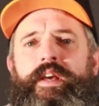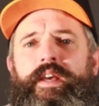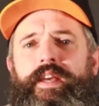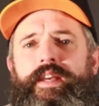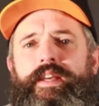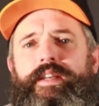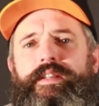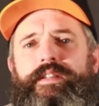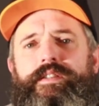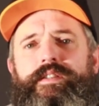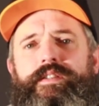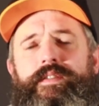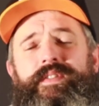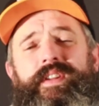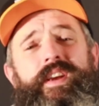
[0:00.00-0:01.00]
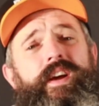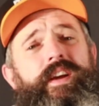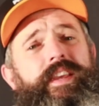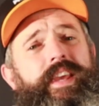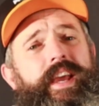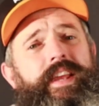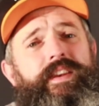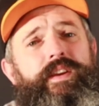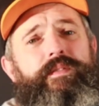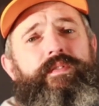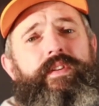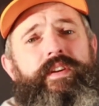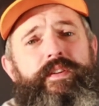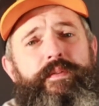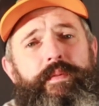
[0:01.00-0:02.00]
is something, again, I'm
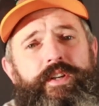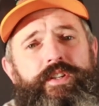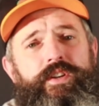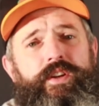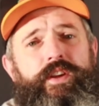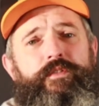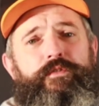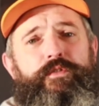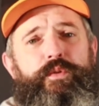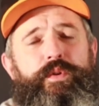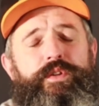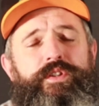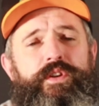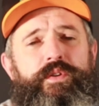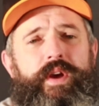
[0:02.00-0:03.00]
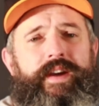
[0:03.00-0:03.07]
very much looking forward to,